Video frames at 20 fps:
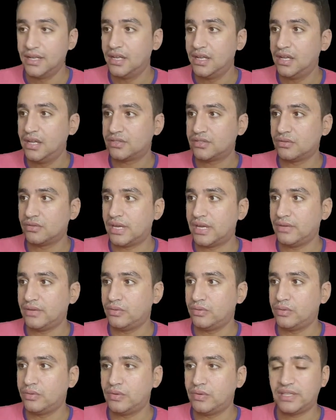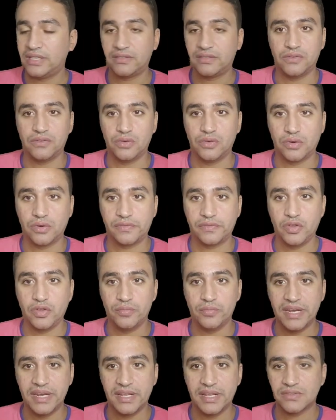So I will wait for a few
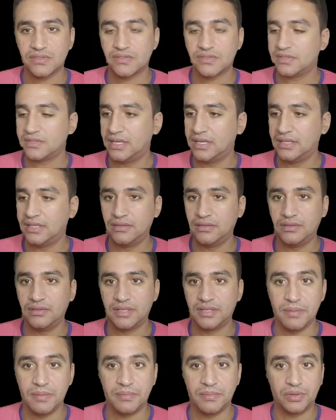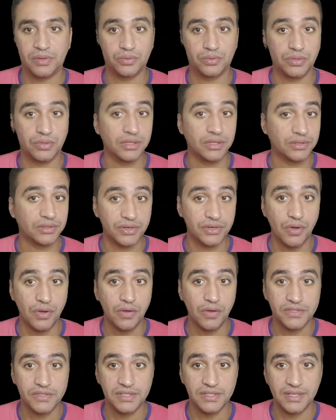minutes, and remember to not turn
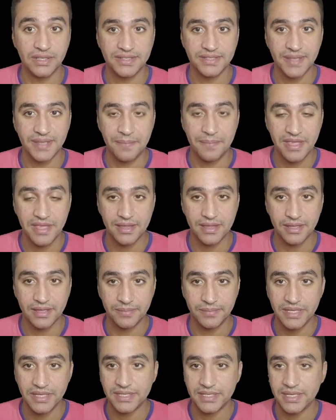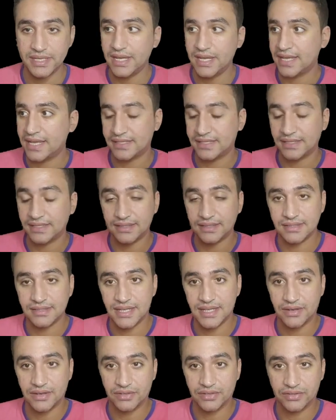off the PC as
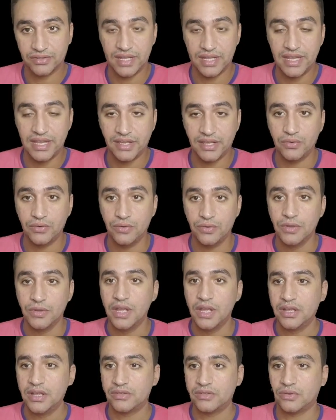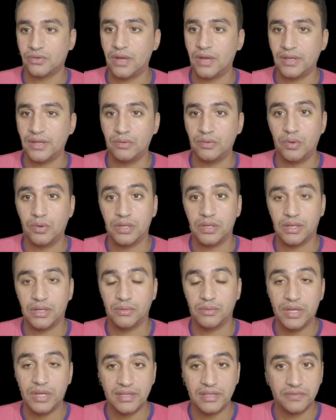they are telling you. So I will
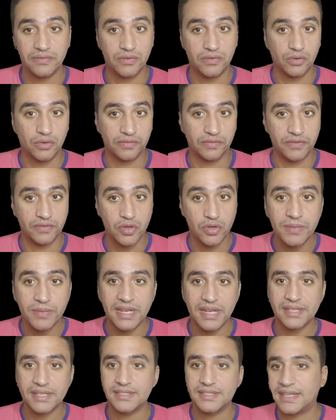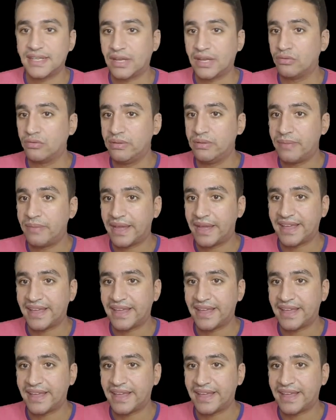wait for a few minutes, then I will be back